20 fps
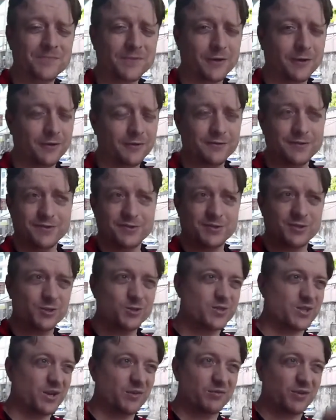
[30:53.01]
all these
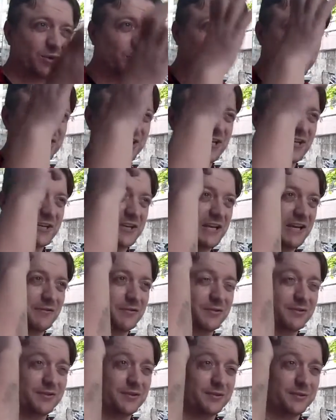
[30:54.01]
years I wish I had a
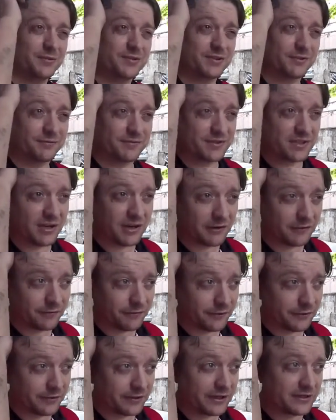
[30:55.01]
camera, you know, as a
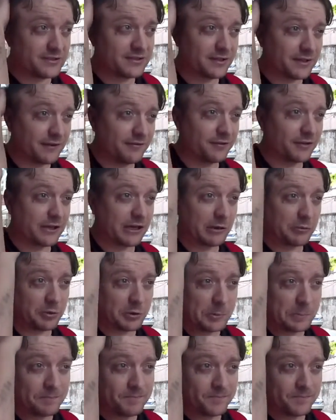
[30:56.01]
photographer, and I did have a camera,